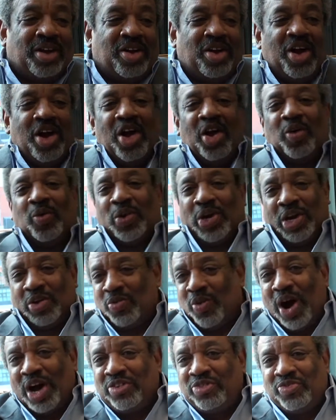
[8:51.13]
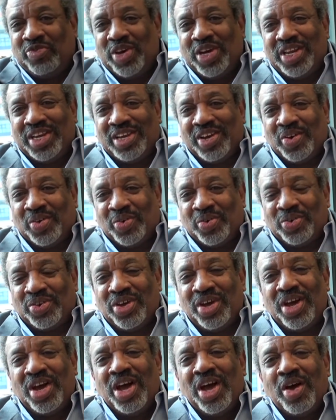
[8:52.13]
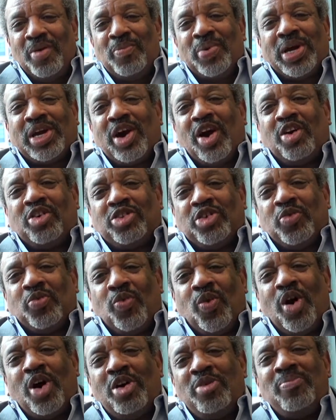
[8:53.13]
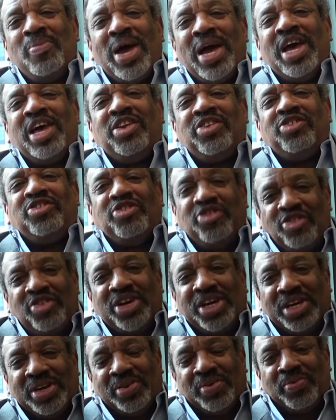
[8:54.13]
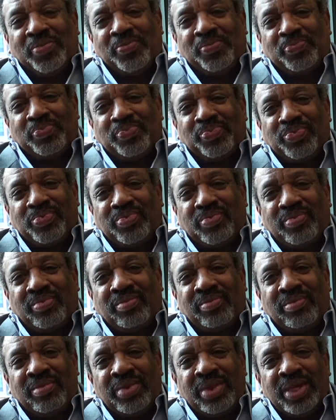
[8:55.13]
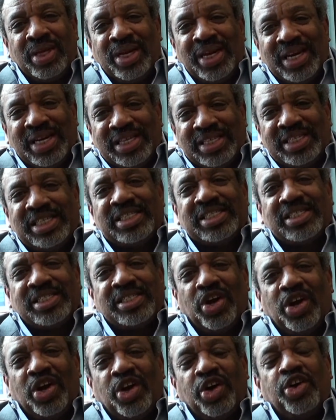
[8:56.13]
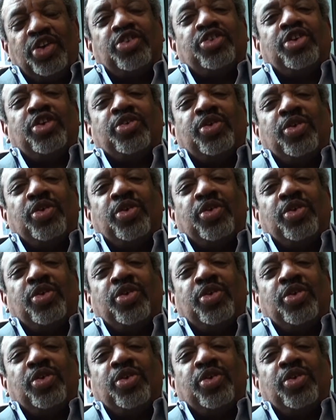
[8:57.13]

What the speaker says: now we can take our telephones wherever we go. In our car, we can text,